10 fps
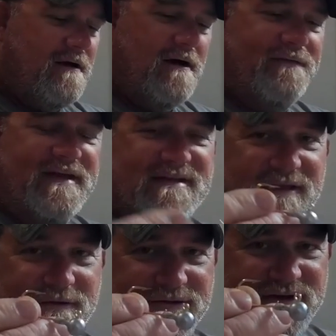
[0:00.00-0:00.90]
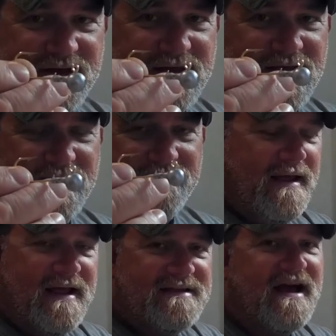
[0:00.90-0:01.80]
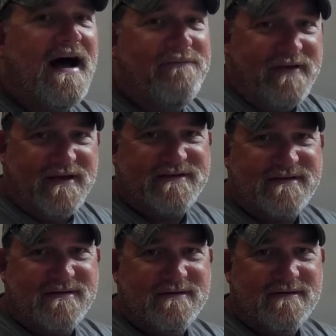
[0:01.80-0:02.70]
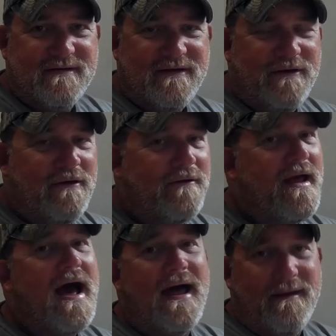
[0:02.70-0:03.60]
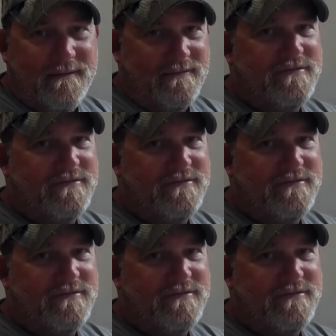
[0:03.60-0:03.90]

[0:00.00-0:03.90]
on this little jig head, it's obvious you're not